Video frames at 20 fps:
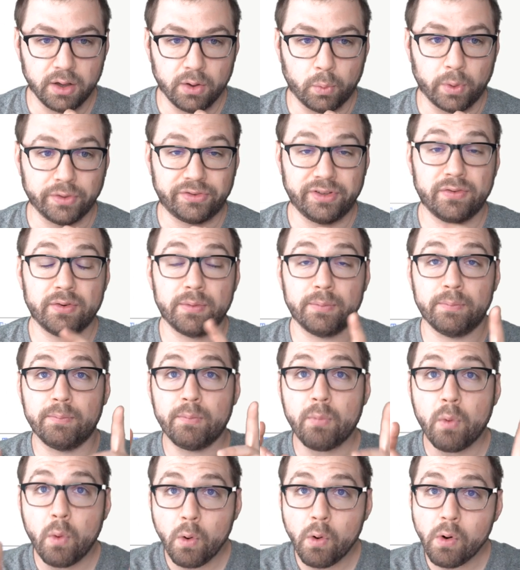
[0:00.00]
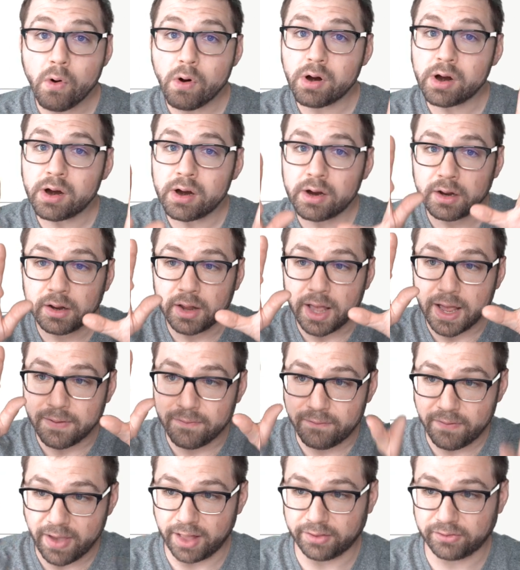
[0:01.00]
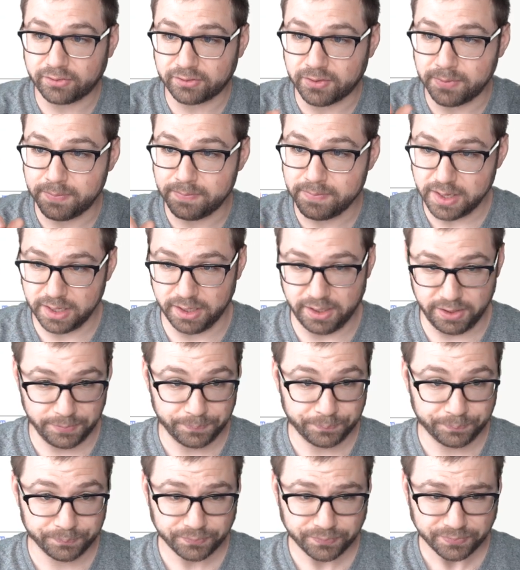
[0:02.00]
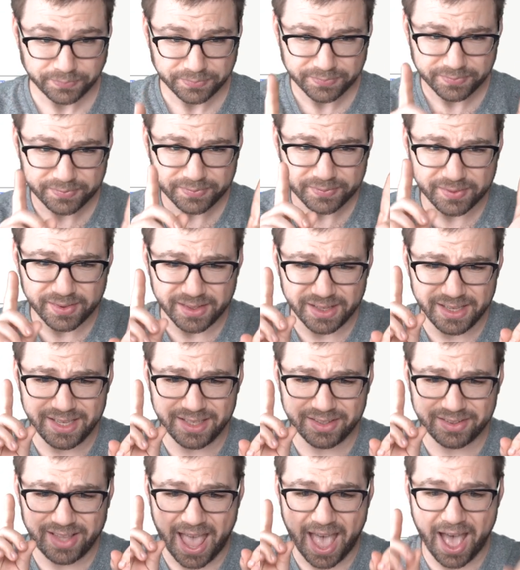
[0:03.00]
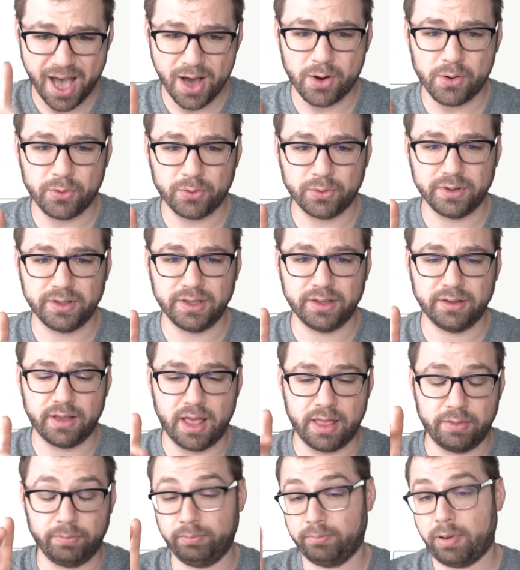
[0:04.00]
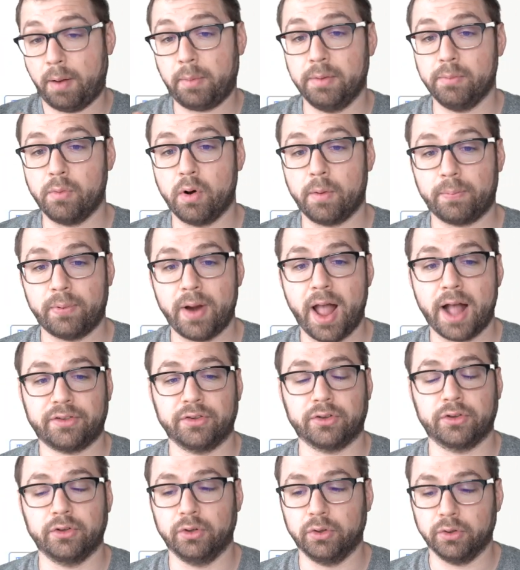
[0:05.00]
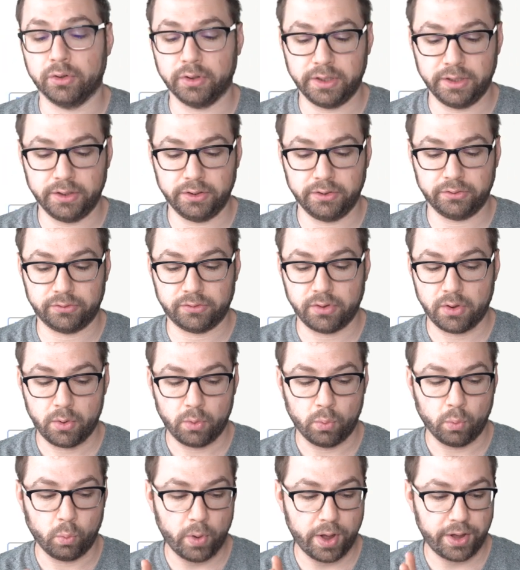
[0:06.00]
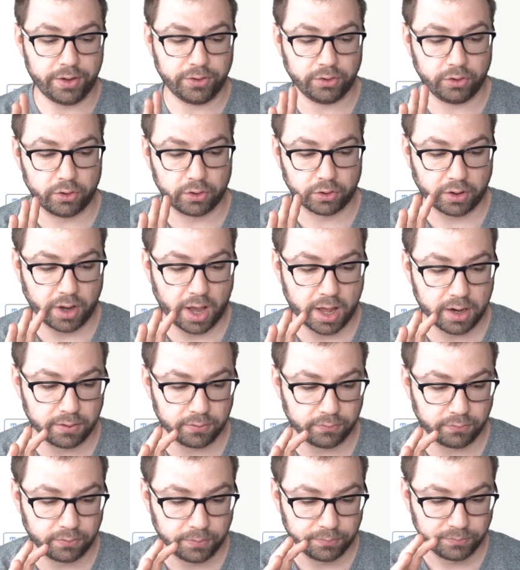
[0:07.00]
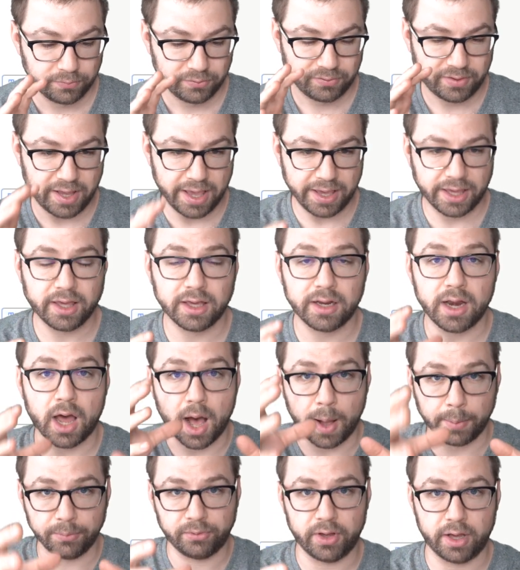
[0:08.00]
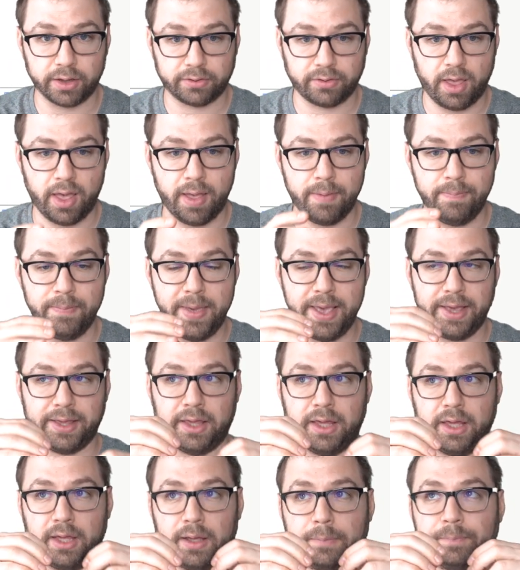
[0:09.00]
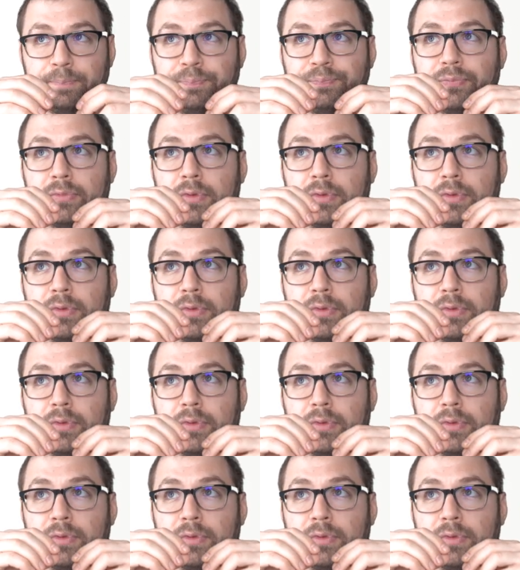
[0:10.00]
What's even more advanced to me is how, and probably more practical, is when you're kind of taking an object and making